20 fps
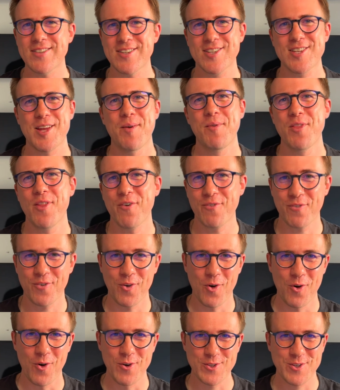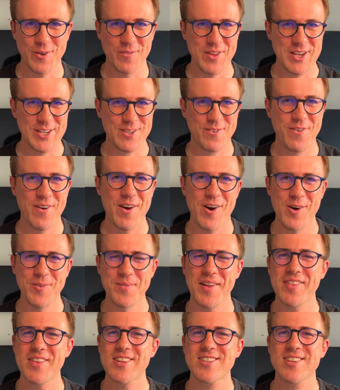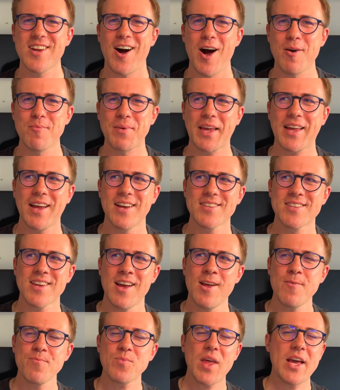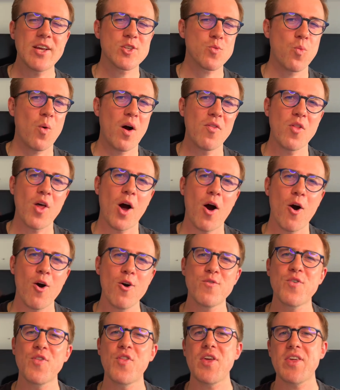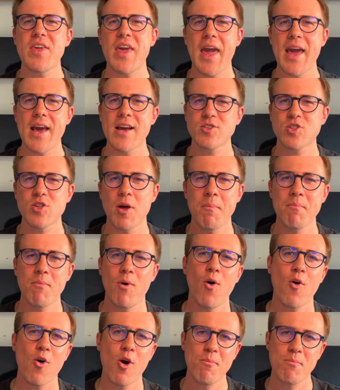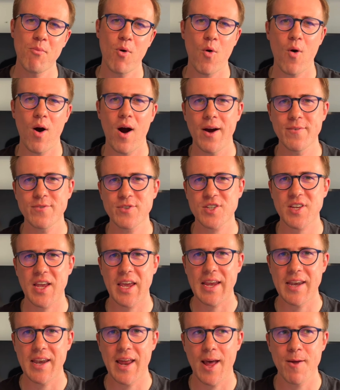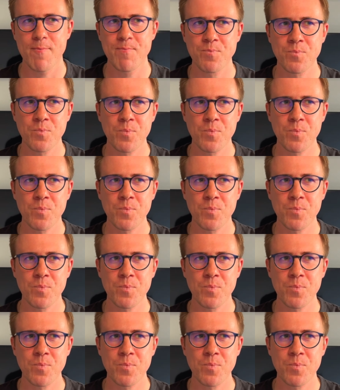to some of the flaws of this film at the time, because it's one that over the years, the more and more I've seen it,